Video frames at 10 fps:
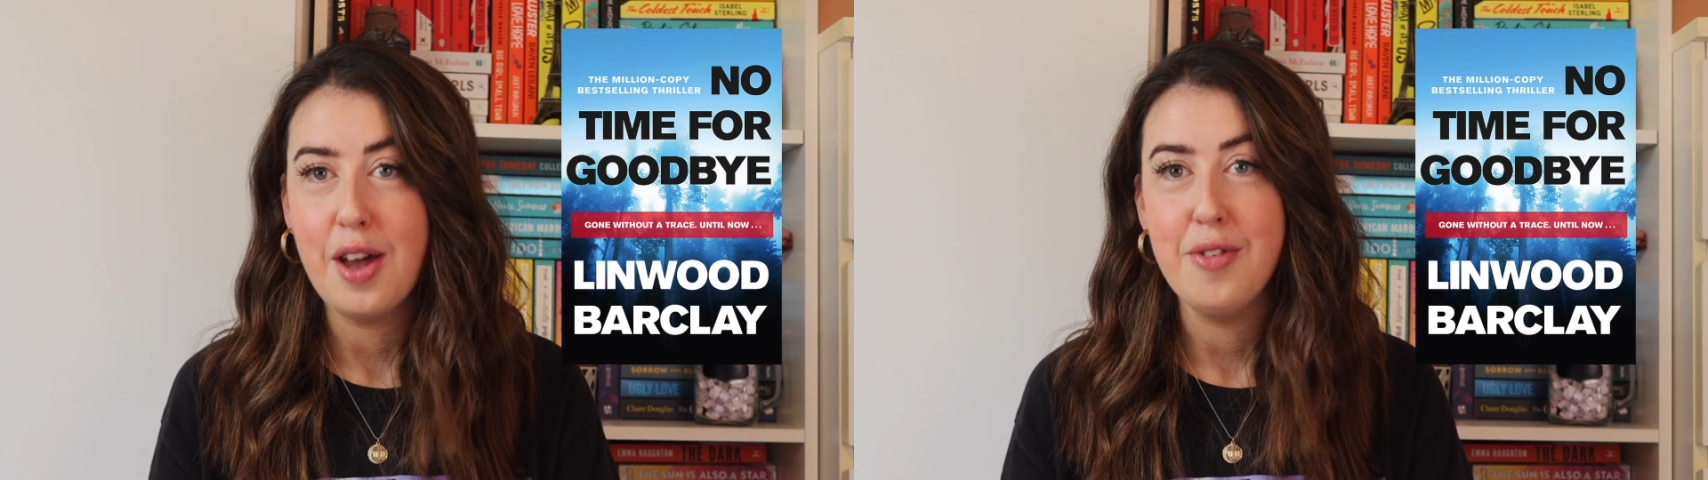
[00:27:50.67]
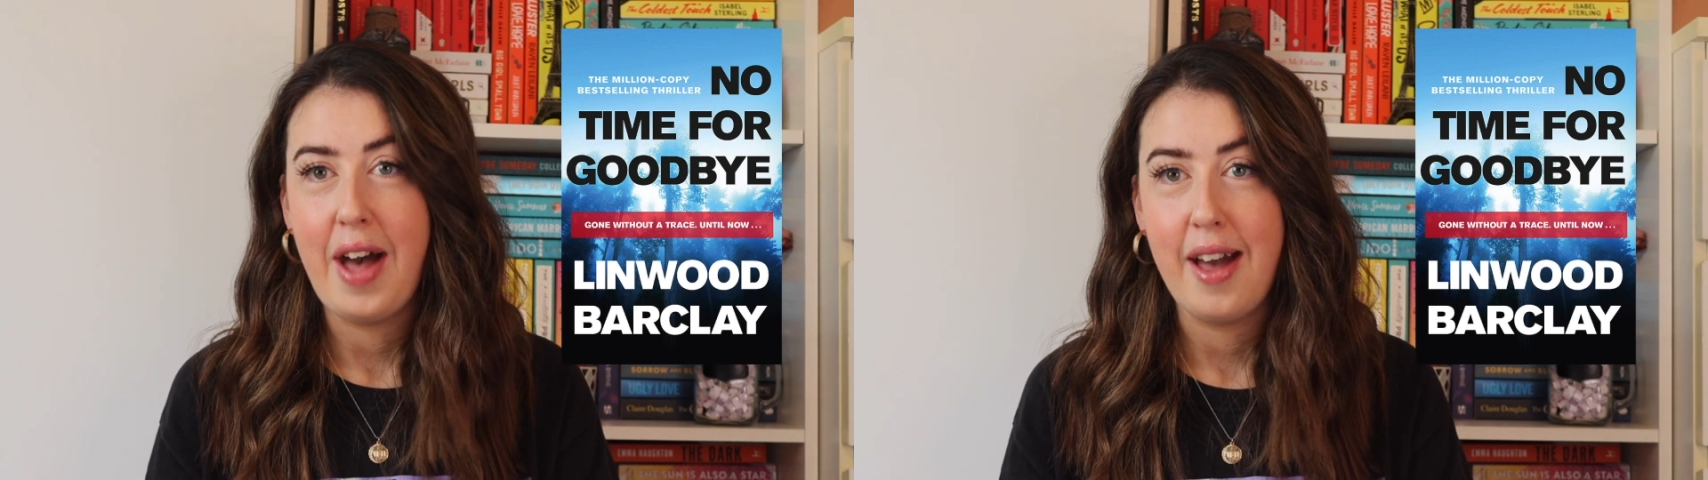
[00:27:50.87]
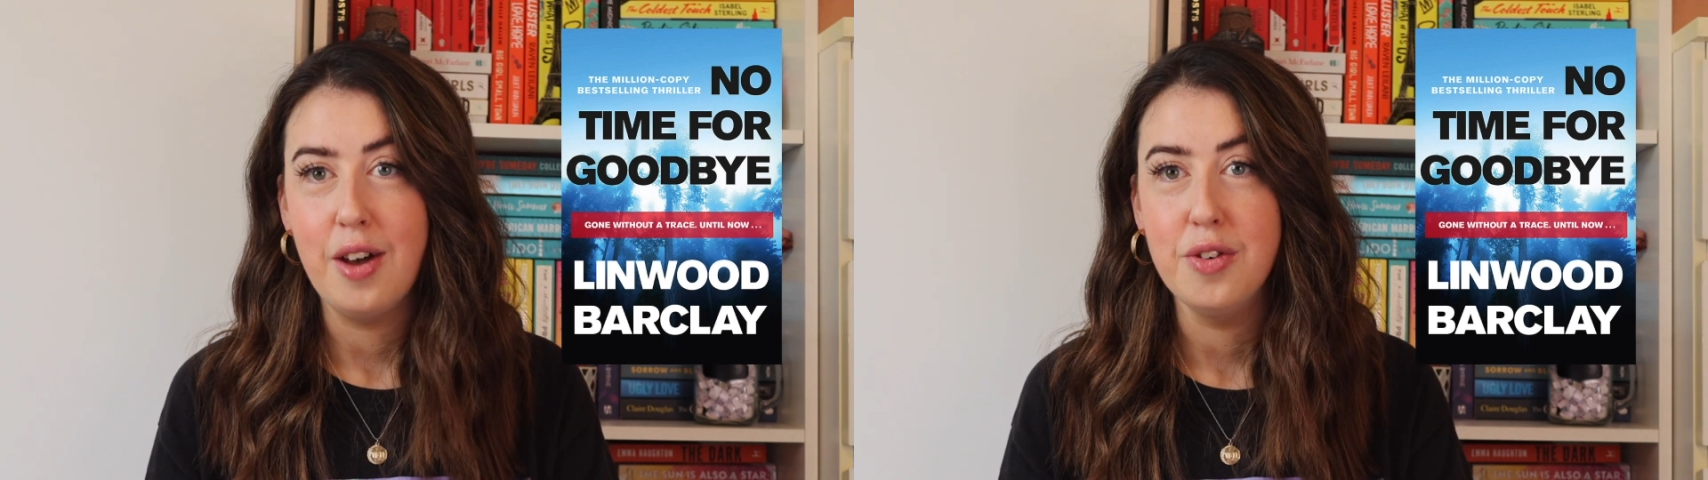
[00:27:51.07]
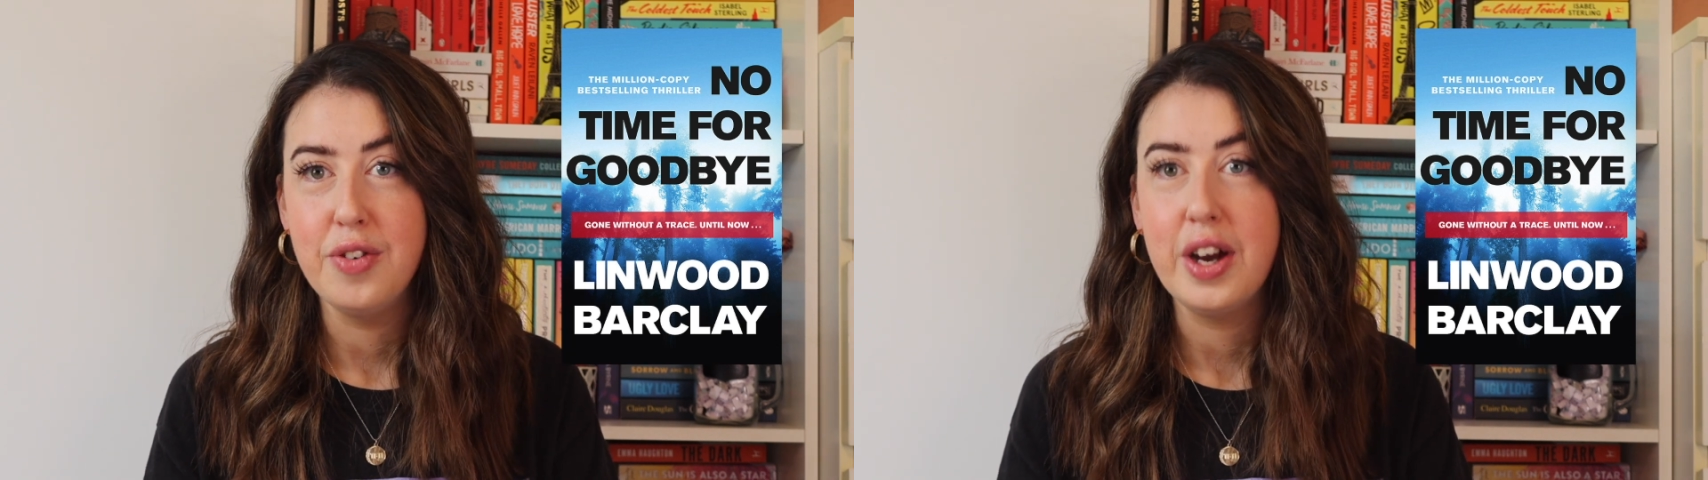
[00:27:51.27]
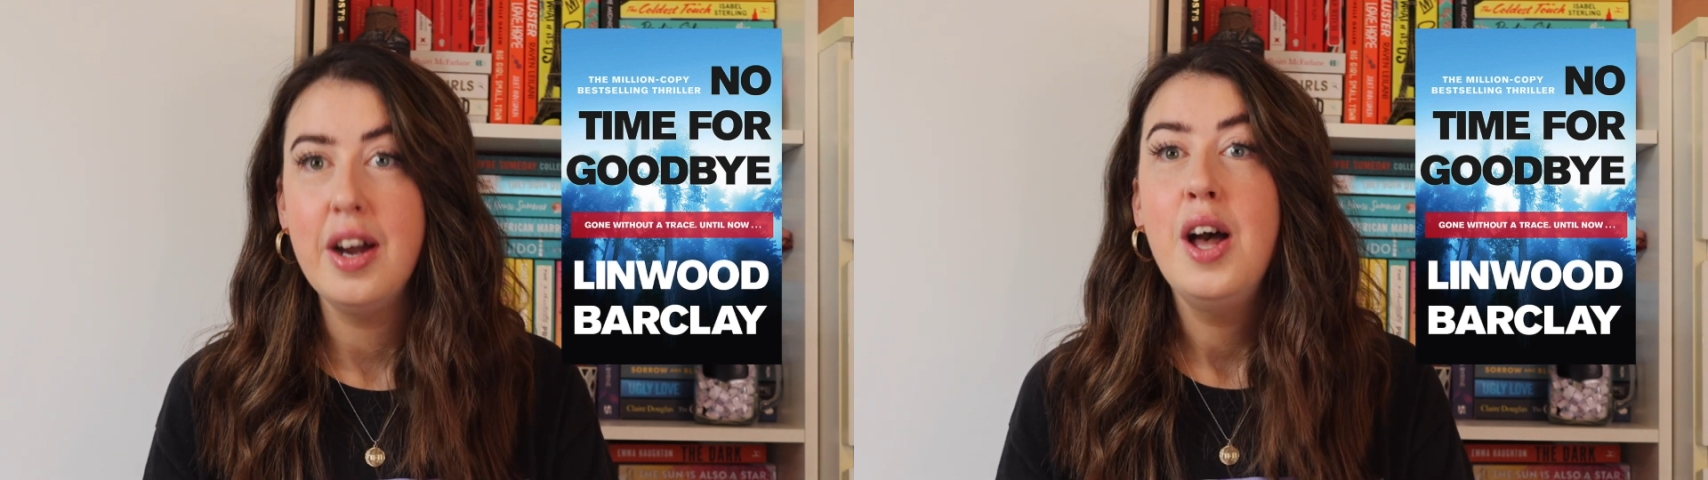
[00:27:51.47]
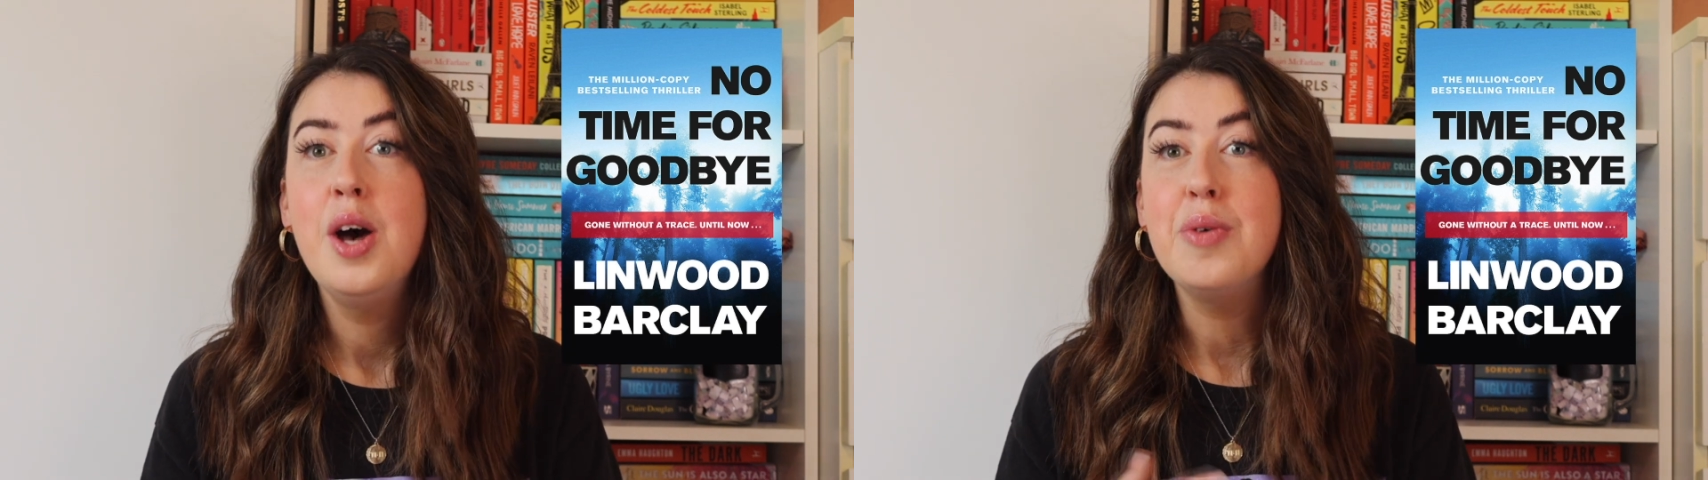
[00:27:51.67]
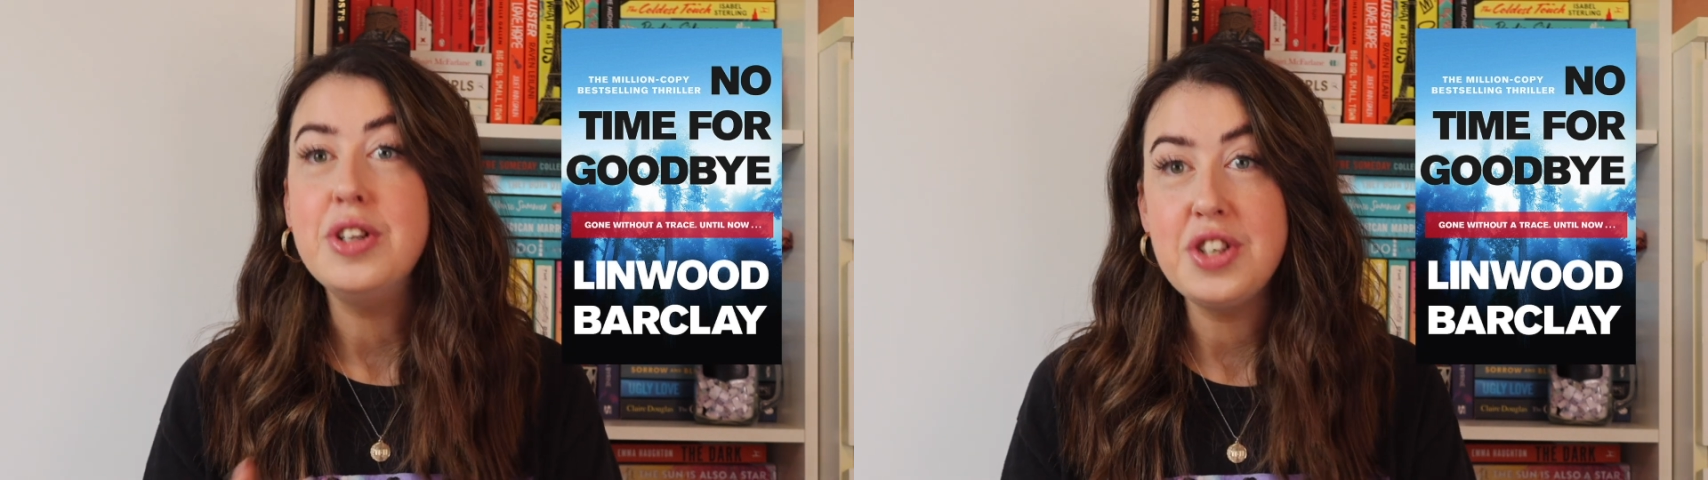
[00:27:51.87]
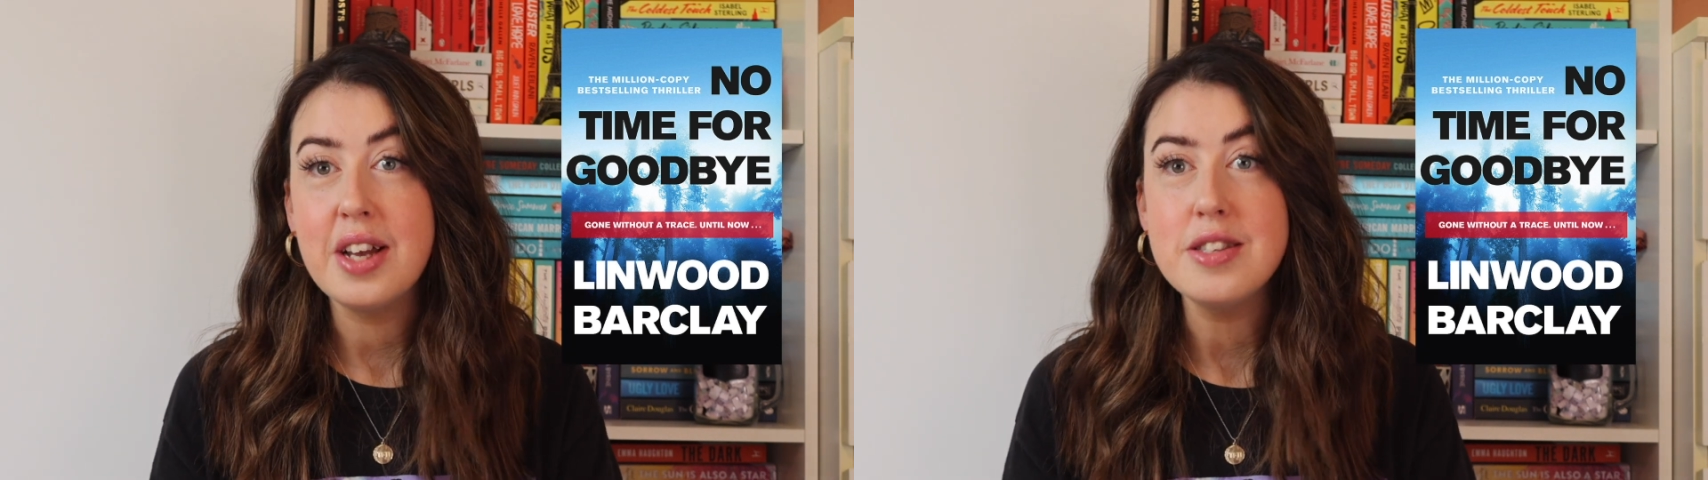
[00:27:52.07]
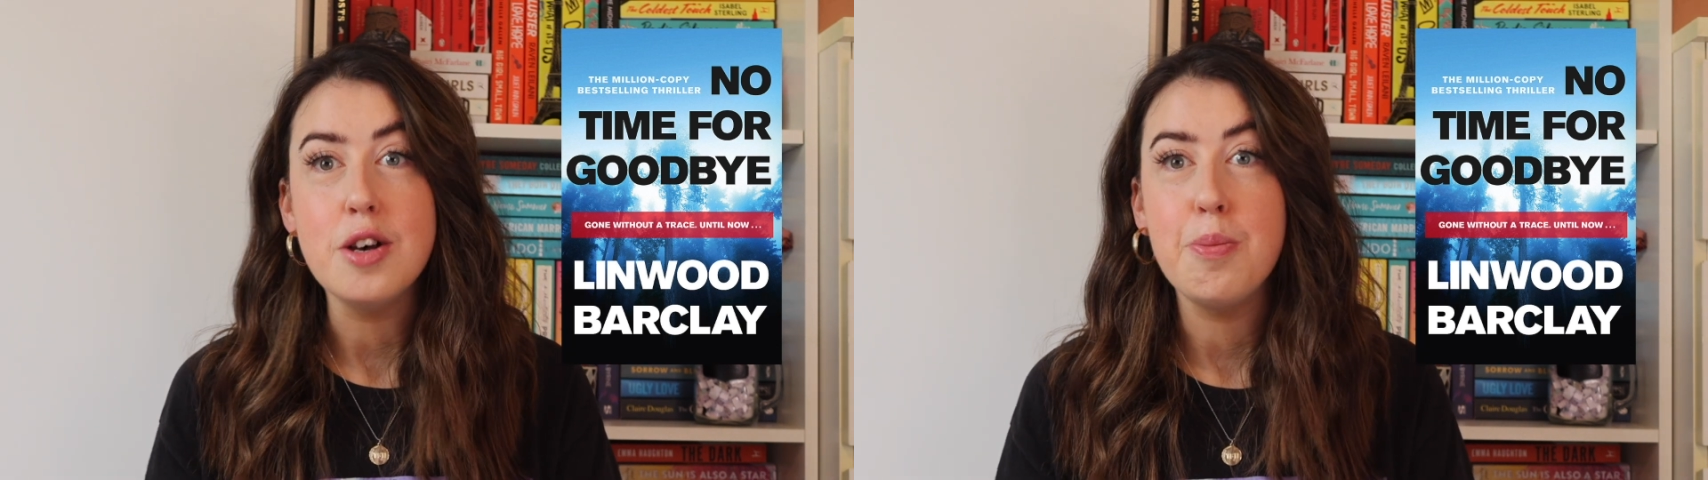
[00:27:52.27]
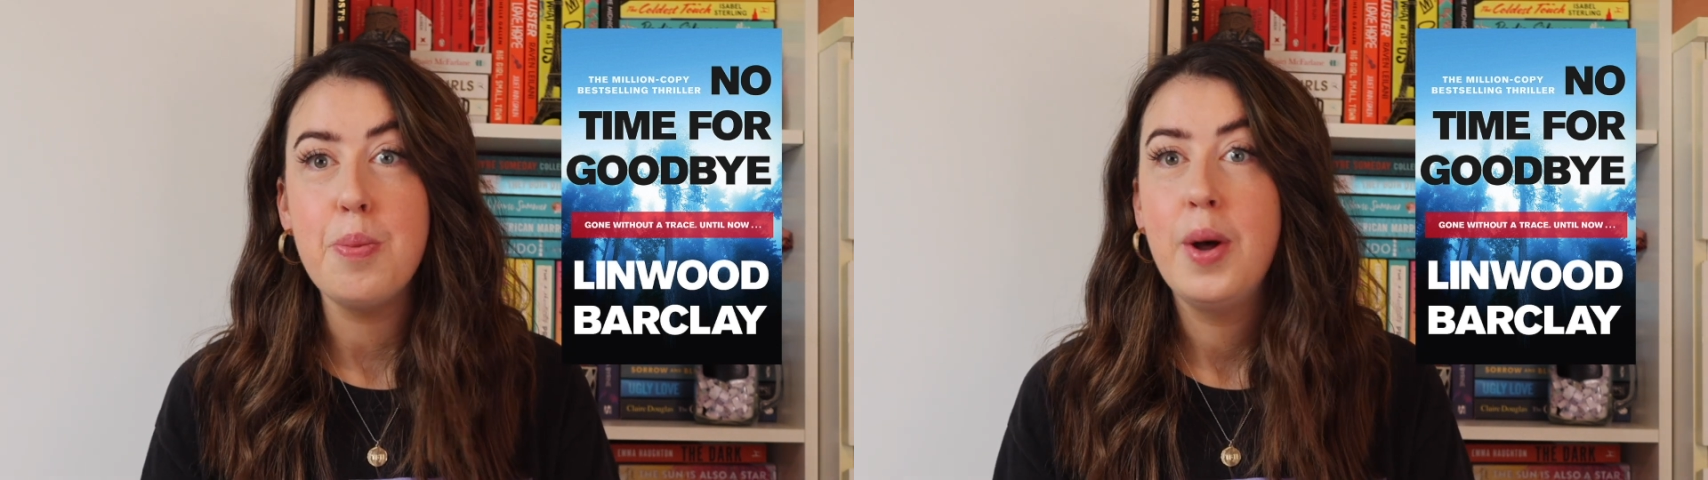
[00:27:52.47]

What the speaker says: of a hangover. When she gets up,